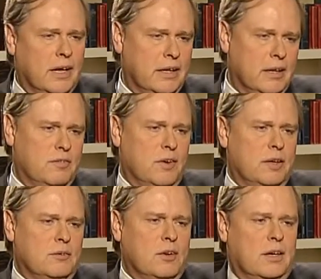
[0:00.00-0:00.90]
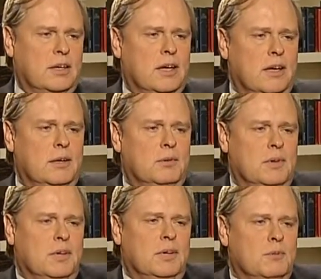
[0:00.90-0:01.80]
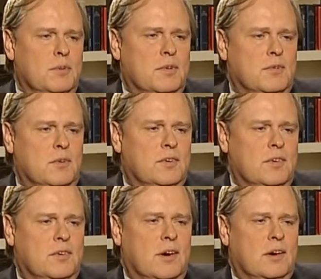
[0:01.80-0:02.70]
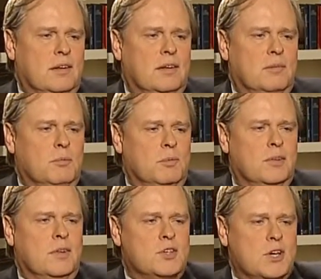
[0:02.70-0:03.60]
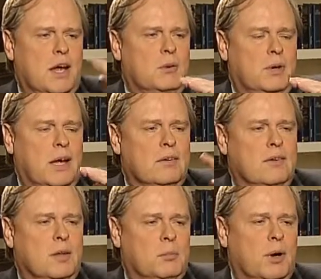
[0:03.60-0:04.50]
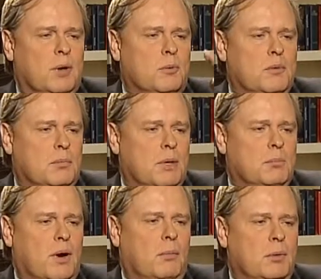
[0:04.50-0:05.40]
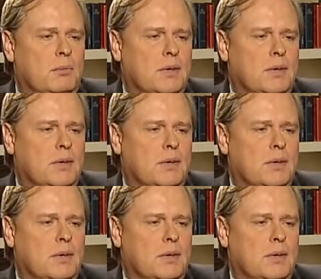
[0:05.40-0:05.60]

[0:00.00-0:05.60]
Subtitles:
They had that fight. Jackie Kennedy was the first to start it. The shadow cast on the park was a big problem.